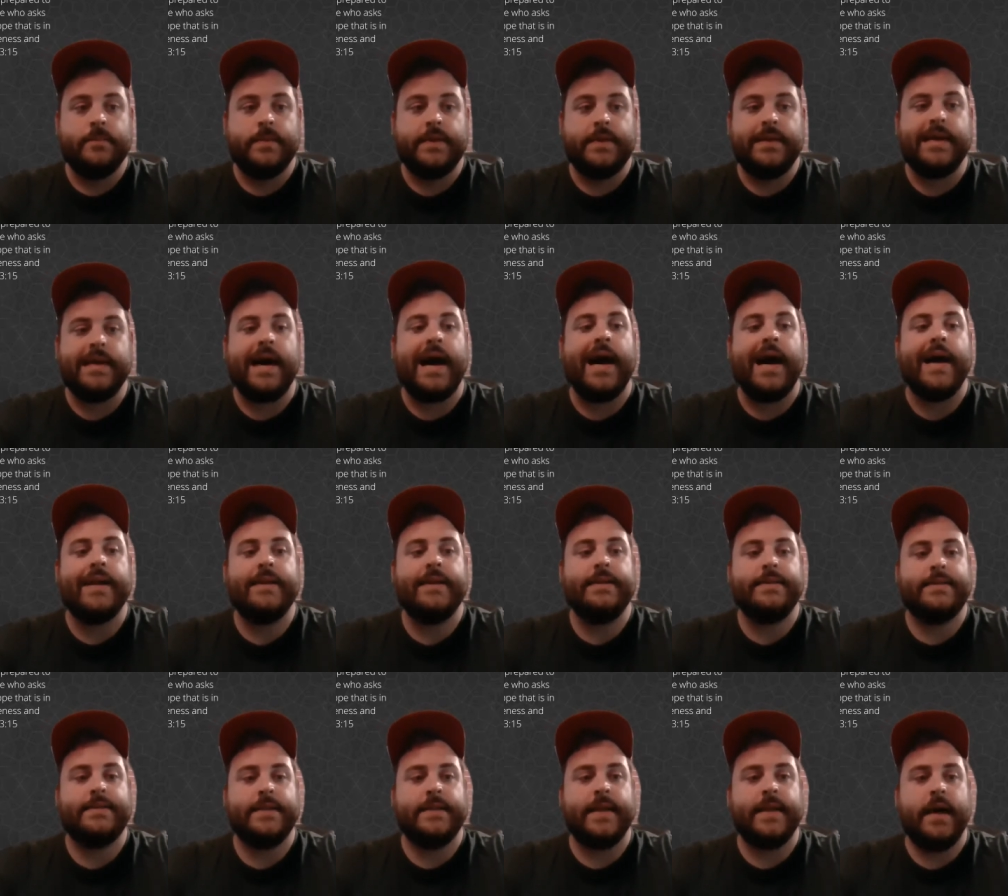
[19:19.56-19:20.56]
God
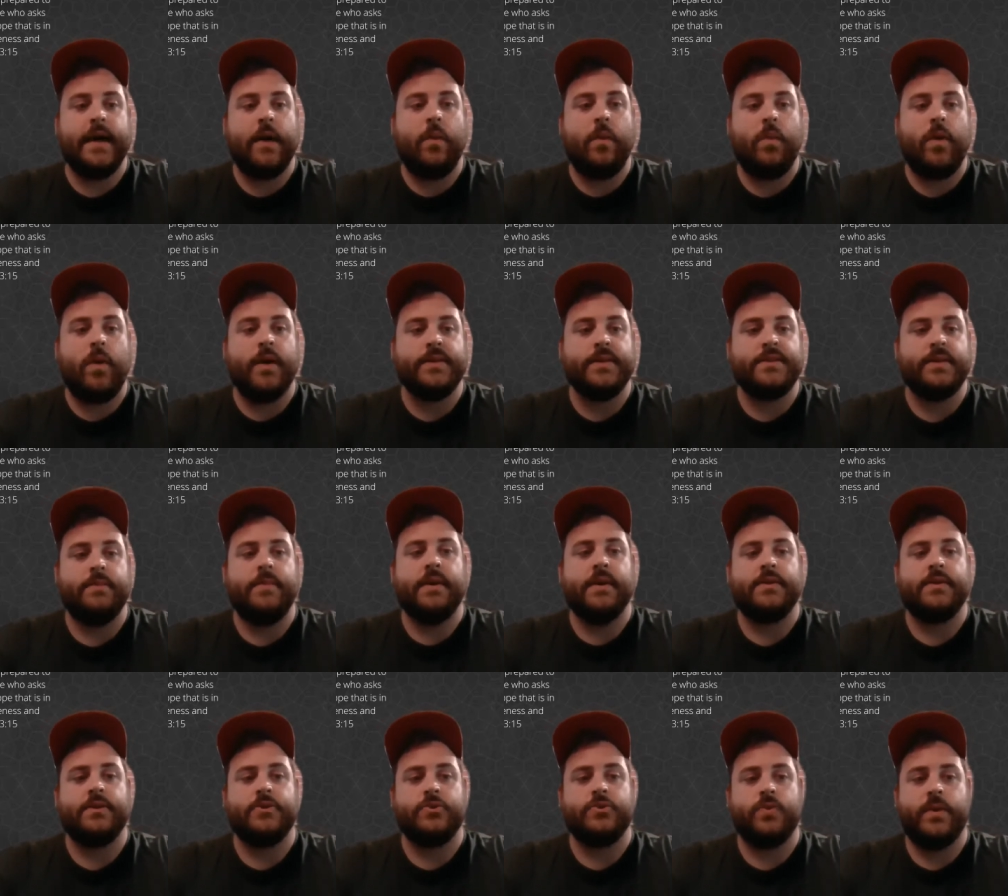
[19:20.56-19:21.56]
did not want to make
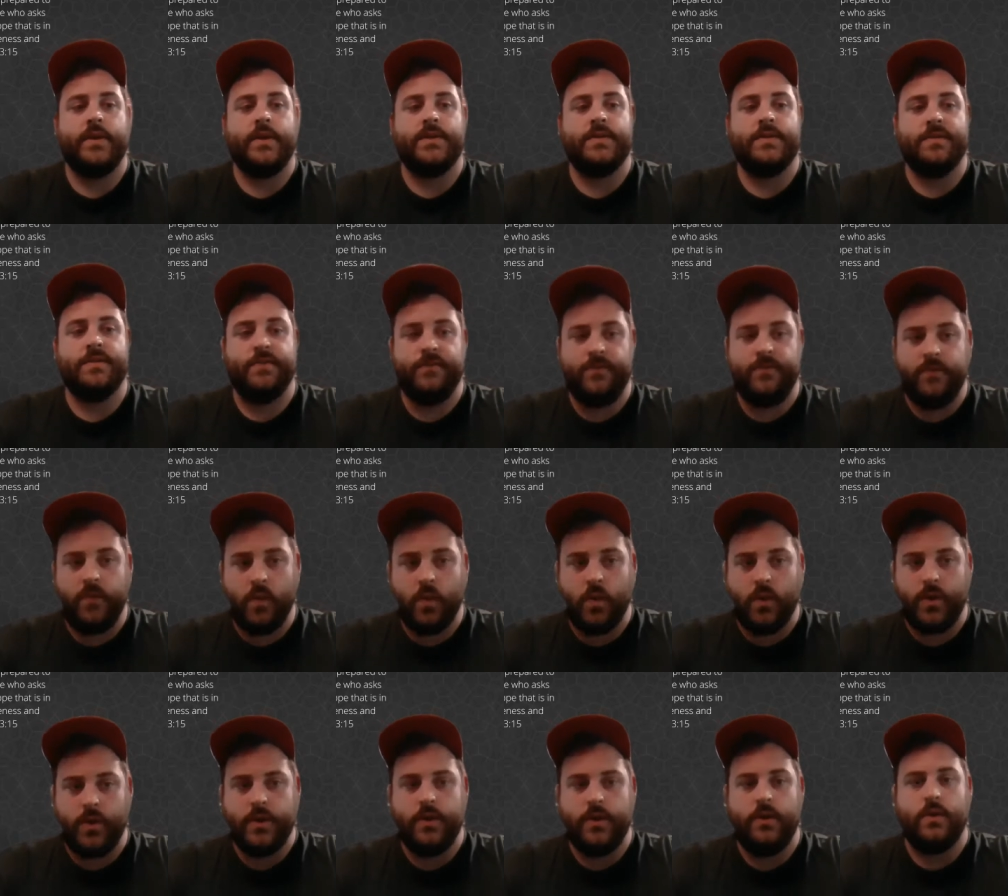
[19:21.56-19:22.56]
the choice
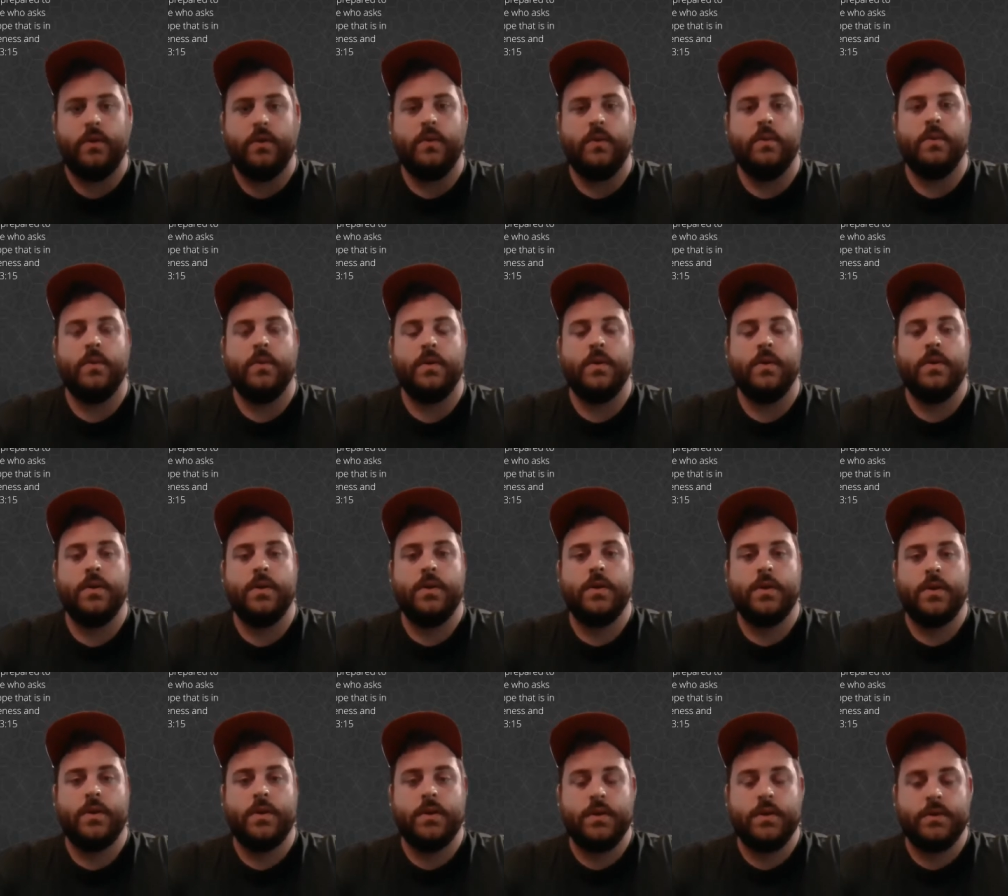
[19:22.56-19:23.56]
for you
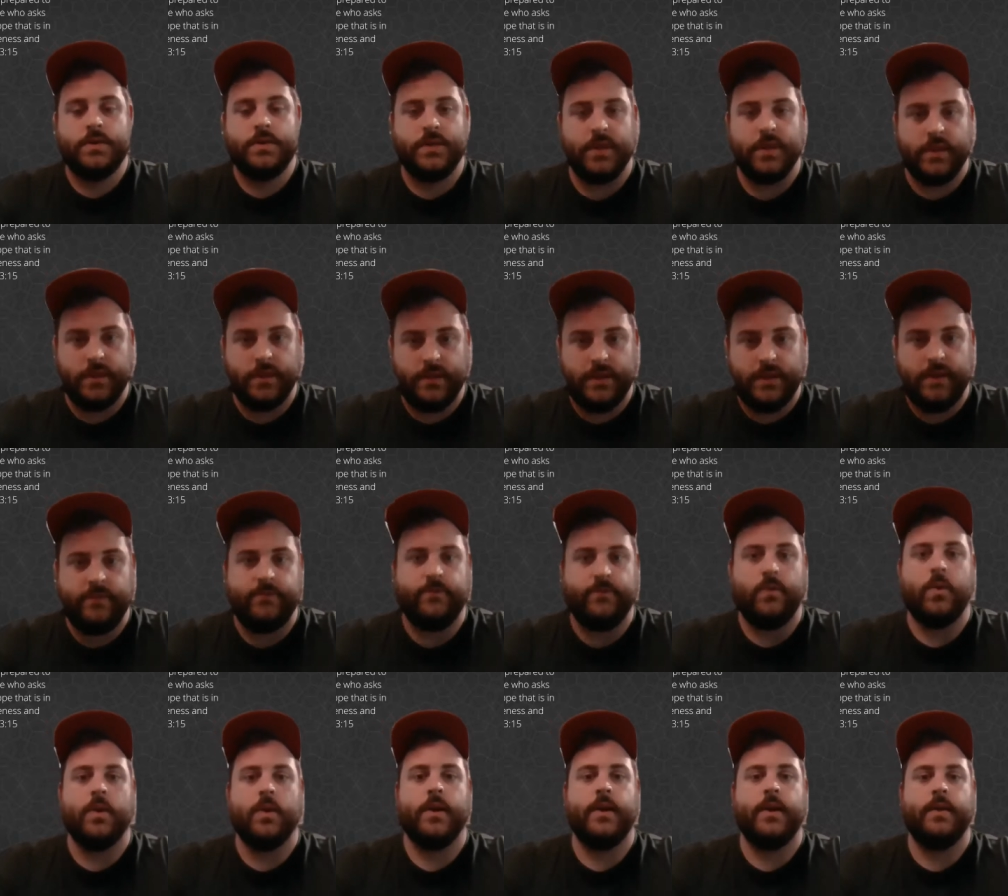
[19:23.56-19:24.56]
to live
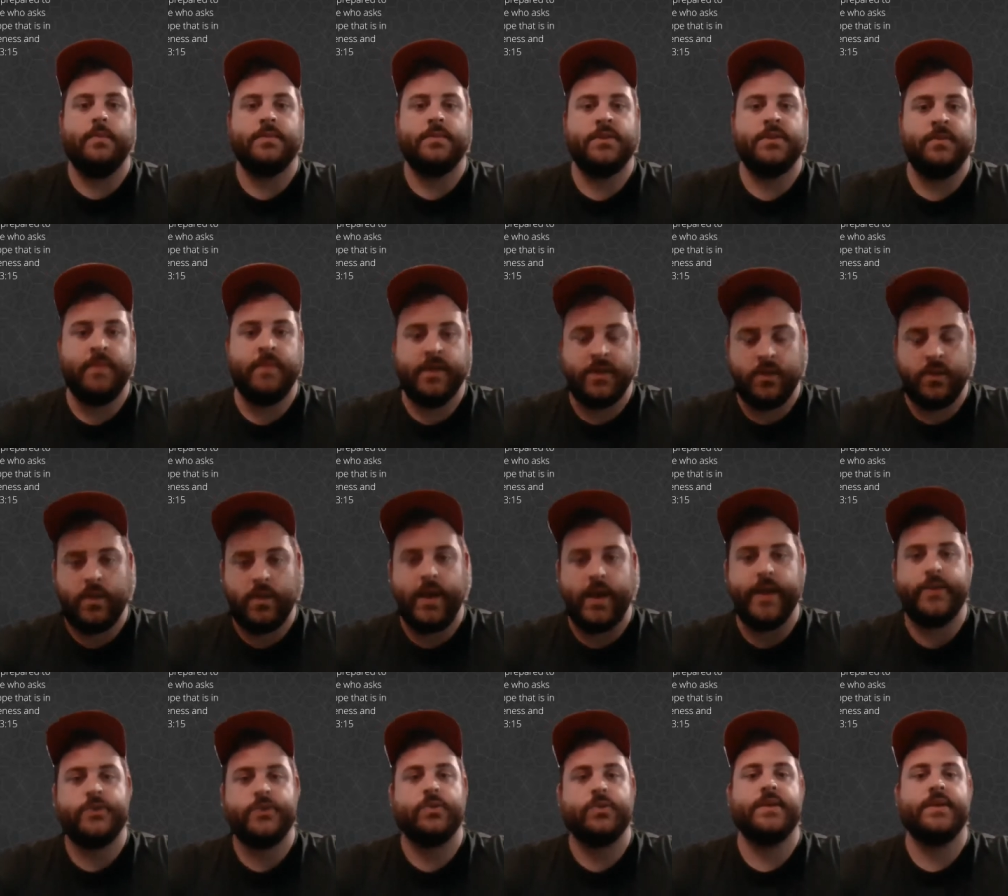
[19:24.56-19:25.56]
for Him, to make the
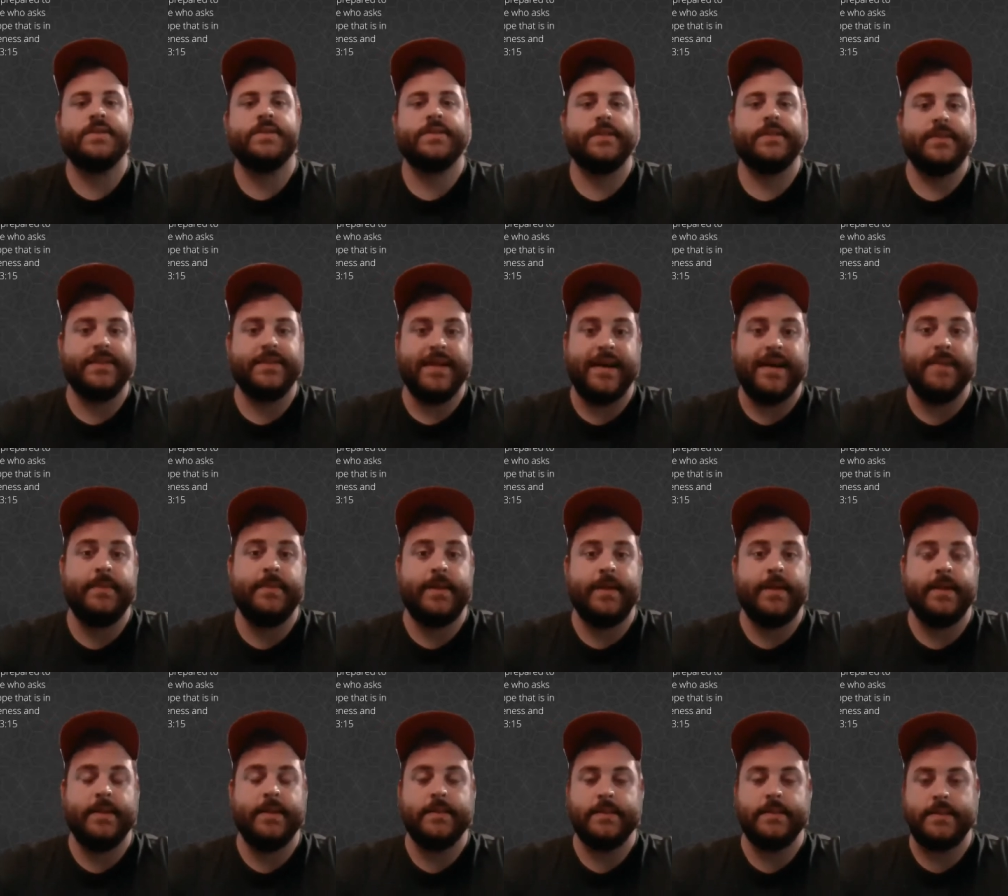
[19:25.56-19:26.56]
right choice, to not be
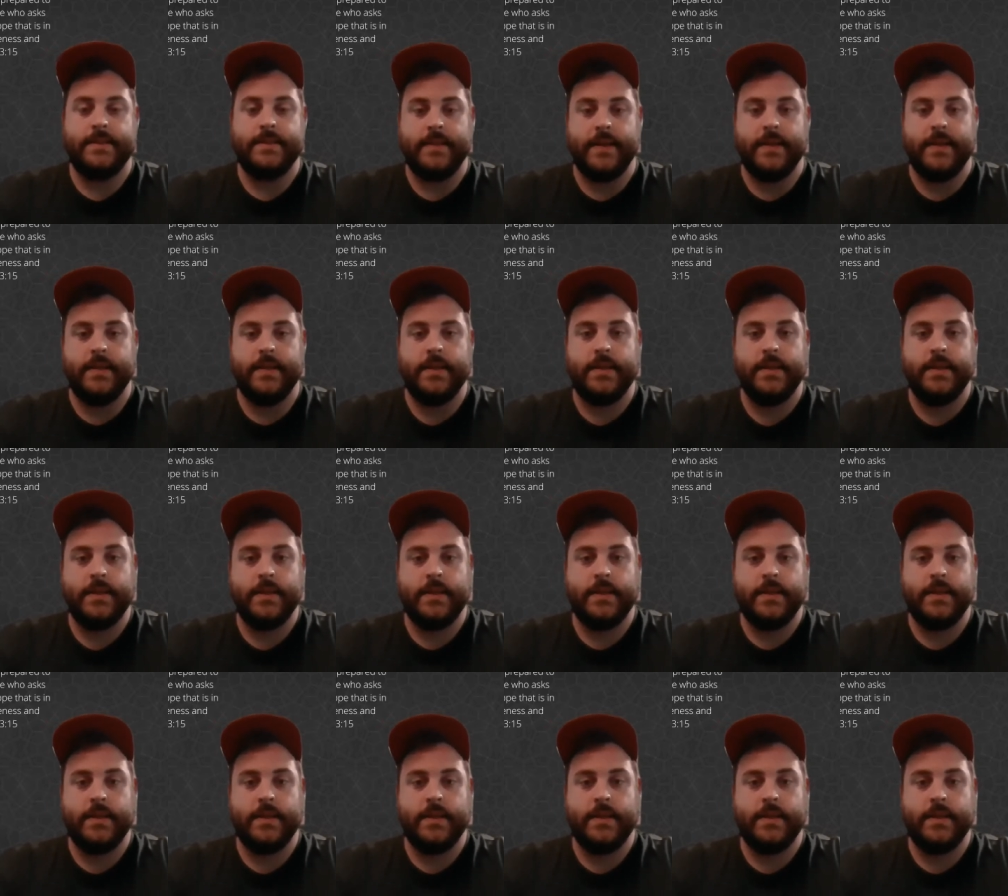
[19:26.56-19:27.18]
in sin.